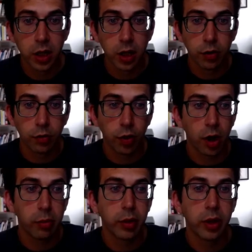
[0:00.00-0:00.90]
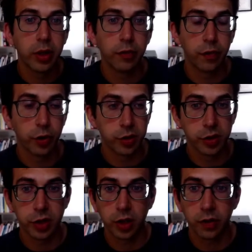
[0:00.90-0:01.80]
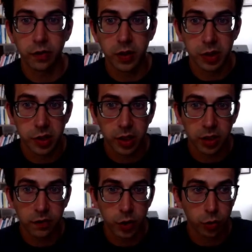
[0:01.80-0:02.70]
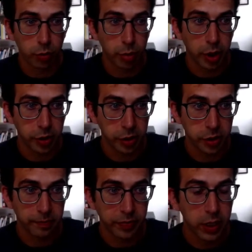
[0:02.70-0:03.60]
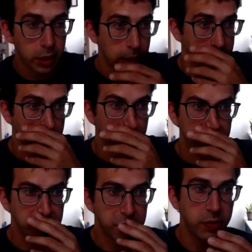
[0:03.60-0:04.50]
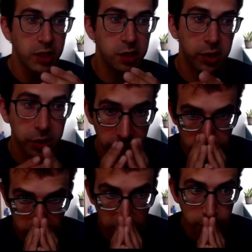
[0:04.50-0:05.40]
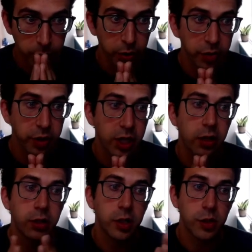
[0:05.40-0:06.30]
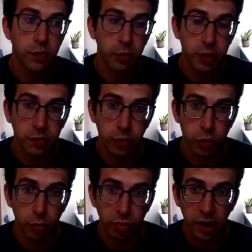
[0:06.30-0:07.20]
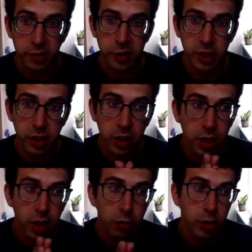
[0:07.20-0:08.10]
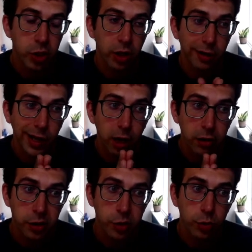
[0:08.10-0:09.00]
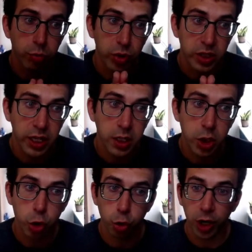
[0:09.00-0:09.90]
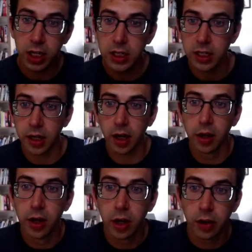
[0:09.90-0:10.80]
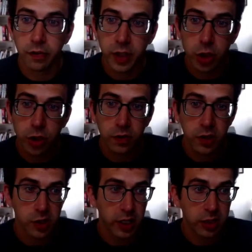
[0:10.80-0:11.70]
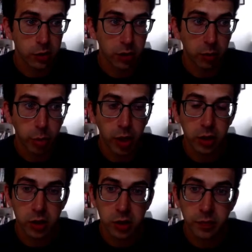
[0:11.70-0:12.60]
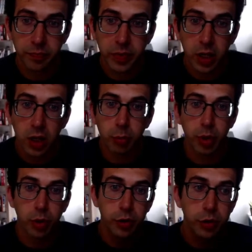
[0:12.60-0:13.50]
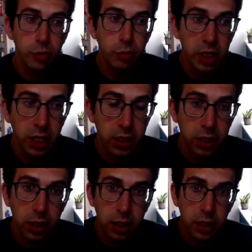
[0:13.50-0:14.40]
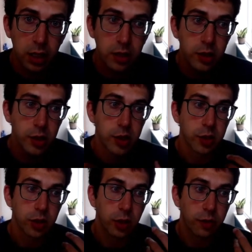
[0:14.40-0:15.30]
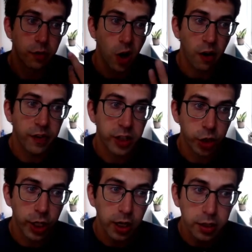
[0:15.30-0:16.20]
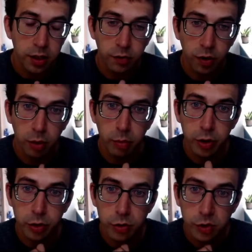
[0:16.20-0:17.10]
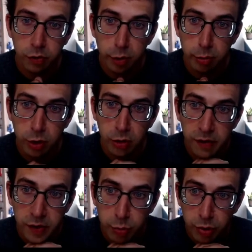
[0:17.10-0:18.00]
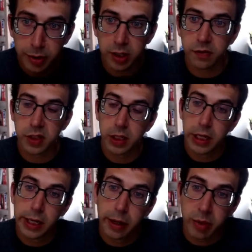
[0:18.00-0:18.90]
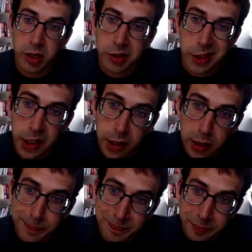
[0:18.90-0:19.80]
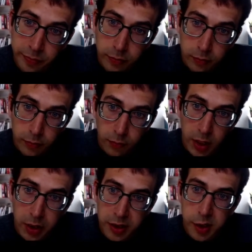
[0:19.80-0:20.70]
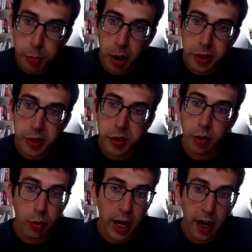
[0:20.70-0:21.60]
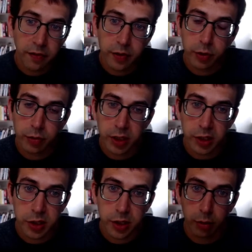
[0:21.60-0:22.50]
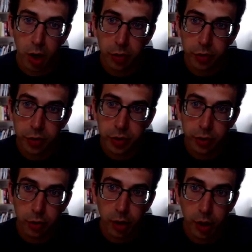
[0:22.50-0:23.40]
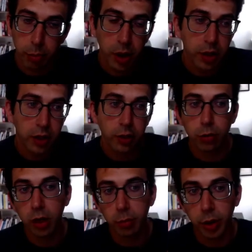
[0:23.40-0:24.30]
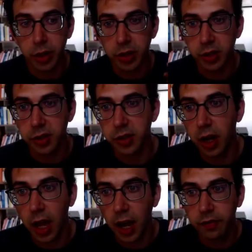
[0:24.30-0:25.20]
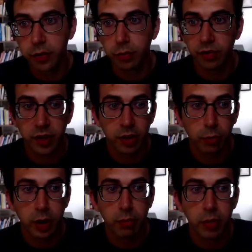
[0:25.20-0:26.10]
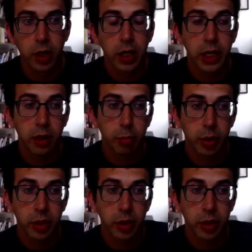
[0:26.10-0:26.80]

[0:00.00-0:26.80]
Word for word: from the votes of these individual parties. And so what this means is that we get both the guarantees from differential privacy, which allow us to protect the training data of each of these answering parties, but also we get guarantees of confidentiality from the use of cryptographic primitives, because here these parties don't have to release their models to the querying party, and the querying party does not have to reveal what input